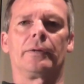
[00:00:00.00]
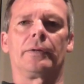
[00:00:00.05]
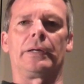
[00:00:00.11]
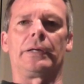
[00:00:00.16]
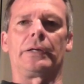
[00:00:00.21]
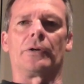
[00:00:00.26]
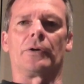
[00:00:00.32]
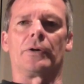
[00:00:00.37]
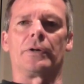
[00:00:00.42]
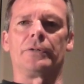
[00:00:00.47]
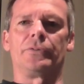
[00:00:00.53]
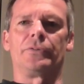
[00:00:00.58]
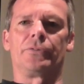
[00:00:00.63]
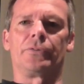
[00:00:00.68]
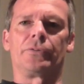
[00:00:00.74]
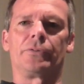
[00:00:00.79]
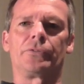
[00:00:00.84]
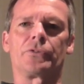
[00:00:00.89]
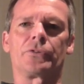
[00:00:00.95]
Hey
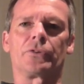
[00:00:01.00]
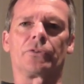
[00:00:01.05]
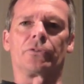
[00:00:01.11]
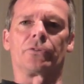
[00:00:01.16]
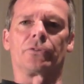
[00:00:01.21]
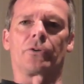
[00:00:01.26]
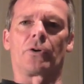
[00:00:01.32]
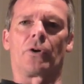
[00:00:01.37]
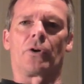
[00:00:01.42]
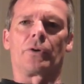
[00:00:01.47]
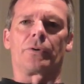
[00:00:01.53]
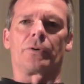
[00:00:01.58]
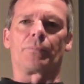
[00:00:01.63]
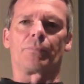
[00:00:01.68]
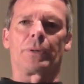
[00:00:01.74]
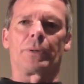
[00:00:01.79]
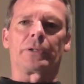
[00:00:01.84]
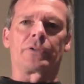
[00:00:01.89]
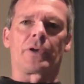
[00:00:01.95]
guys, just got
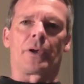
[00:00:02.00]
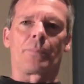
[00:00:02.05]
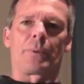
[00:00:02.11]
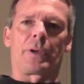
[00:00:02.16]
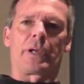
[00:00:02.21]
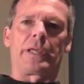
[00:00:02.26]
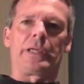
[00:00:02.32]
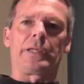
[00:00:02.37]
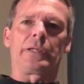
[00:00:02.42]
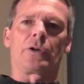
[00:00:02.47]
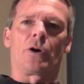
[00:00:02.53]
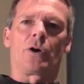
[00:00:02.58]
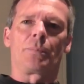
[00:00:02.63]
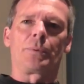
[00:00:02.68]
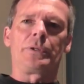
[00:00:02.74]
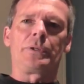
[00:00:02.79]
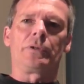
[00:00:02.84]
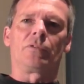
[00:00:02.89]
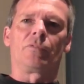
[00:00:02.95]
picked up a
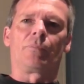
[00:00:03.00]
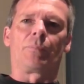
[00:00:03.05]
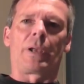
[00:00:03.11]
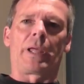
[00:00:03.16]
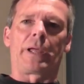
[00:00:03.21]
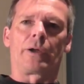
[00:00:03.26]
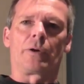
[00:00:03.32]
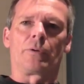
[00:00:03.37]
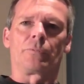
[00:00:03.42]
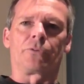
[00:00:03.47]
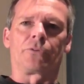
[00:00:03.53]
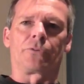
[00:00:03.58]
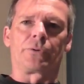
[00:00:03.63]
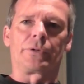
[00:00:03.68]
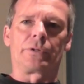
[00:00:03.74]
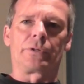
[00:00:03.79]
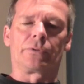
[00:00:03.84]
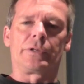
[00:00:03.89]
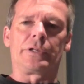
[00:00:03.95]
copy of Black Ops
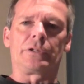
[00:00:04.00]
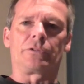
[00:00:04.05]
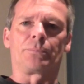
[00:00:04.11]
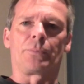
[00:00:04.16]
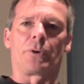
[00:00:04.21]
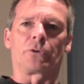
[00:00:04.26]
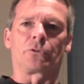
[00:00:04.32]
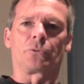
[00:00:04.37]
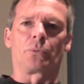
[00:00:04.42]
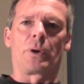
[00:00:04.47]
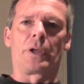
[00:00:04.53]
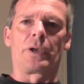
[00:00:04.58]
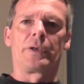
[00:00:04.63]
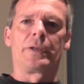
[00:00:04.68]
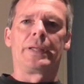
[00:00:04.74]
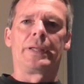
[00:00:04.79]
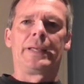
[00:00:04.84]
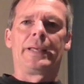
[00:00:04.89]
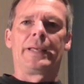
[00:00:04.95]
3 on the Xbox
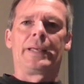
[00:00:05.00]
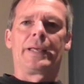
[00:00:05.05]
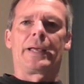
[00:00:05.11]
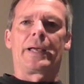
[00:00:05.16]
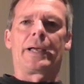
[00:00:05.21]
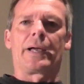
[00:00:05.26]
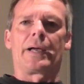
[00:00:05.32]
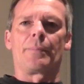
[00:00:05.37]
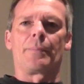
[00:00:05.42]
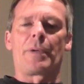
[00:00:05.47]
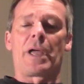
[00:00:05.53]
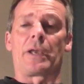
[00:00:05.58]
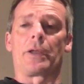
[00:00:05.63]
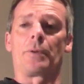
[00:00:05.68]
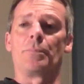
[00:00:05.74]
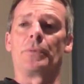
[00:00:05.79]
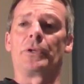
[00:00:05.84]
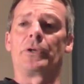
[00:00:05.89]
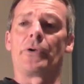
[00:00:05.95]
One um, at a
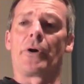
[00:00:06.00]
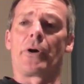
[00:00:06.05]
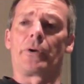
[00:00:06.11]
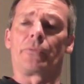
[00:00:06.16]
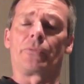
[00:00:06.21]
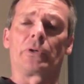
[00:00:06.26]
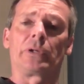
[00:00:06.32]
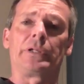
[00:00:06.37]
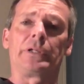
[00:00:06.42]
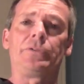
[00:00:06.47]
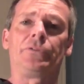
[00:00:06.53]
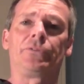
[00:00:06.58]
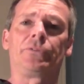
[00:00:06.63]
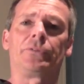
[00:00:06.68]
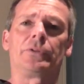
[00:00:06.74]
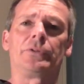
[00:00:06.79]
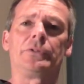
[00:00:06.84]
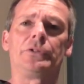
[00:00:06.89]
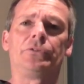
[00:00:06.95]
midnight
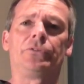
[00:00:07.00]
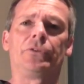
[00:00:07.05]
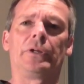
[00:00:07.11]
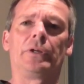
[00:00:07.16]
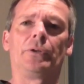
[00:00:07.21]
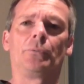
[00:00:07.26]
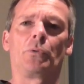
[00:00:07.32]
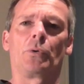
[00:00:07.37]
release in New Zealand.